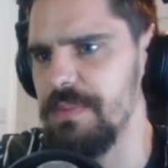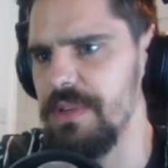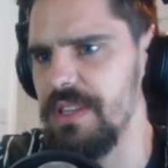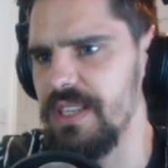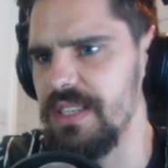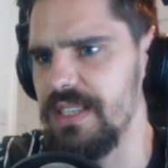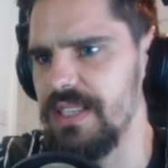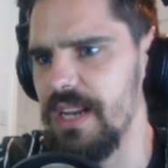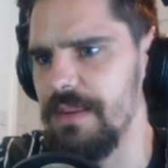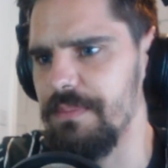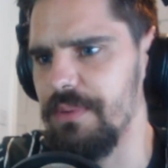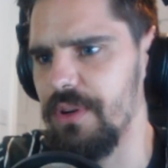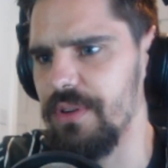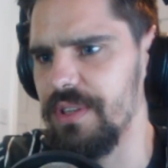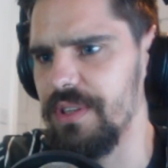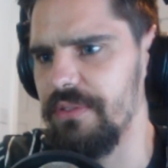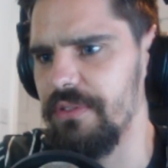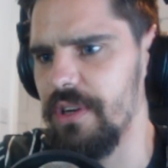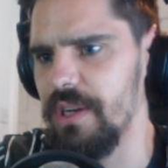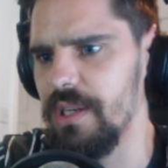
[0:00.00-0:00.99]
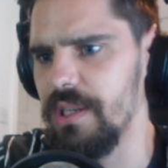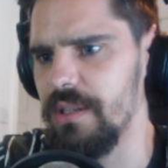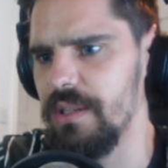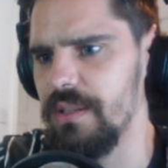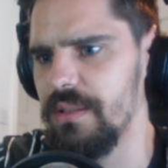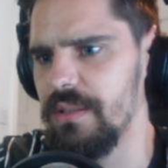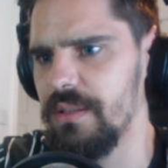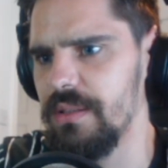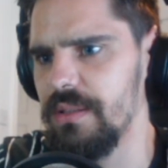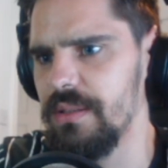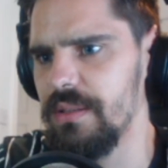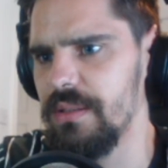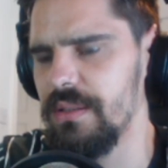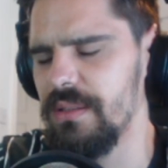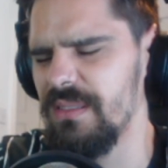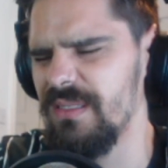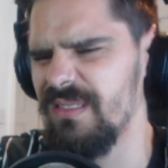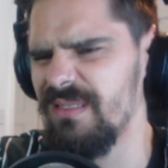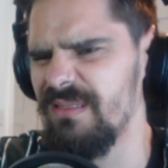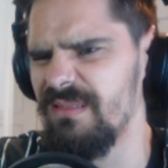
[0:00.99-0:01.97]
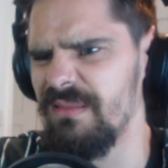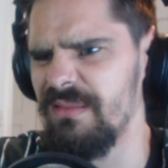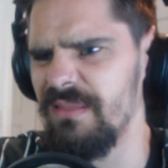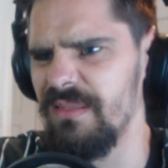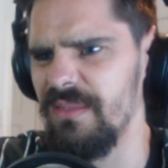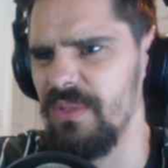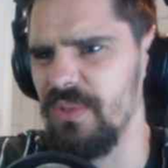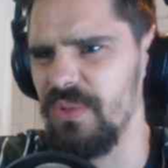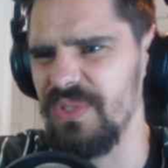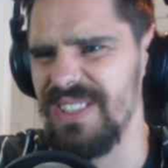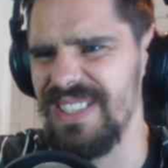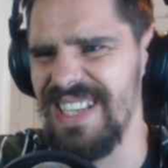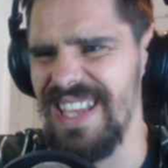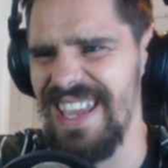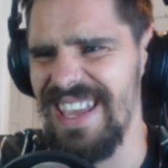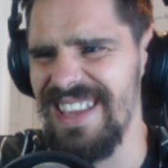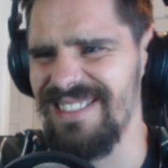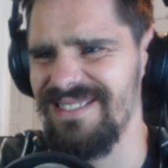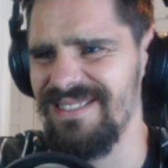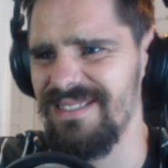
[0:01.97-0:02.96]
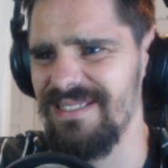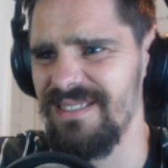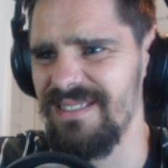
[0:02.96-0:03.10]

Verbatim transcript: the dead body, right? Him?